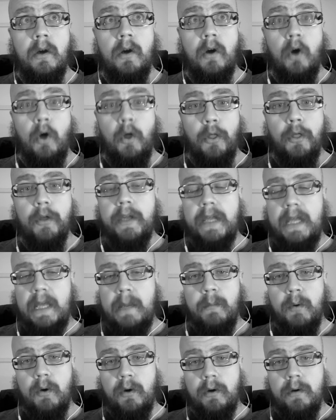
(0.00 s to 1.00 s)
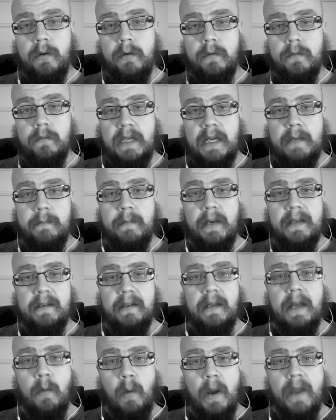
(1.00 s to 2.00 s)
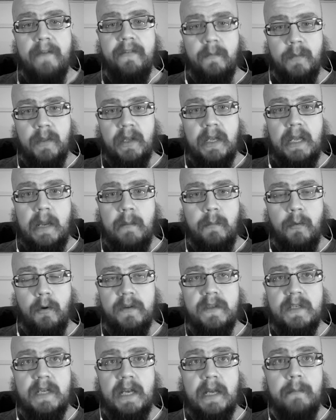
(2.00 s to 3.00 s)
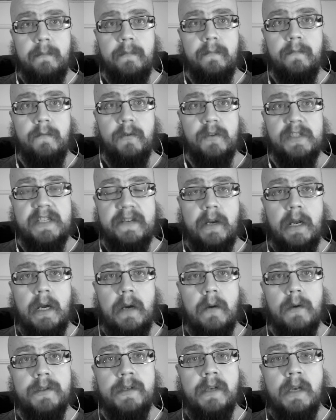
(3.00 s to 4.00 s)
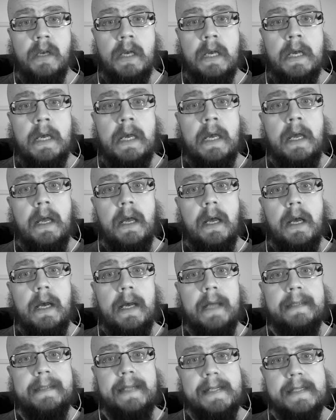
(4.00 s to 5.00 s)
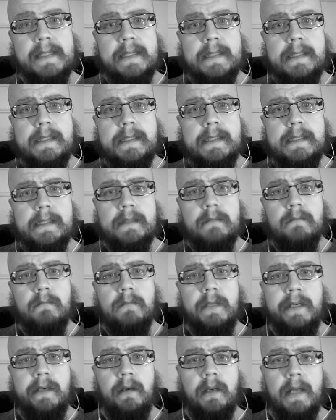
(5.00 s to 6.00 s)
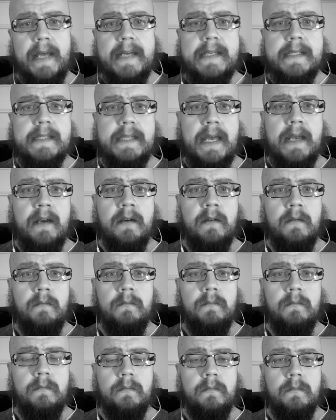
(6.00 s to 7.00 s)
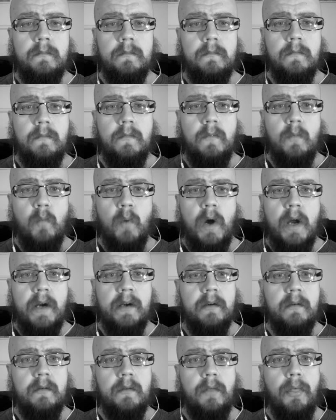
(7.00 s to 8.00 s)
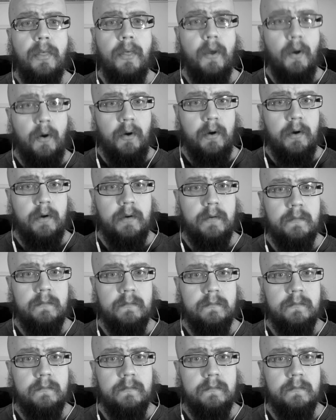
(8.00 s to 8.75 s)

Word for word: on the keyboard time, like away from the keyboard time for seven hours. Uh, that's a little less than one third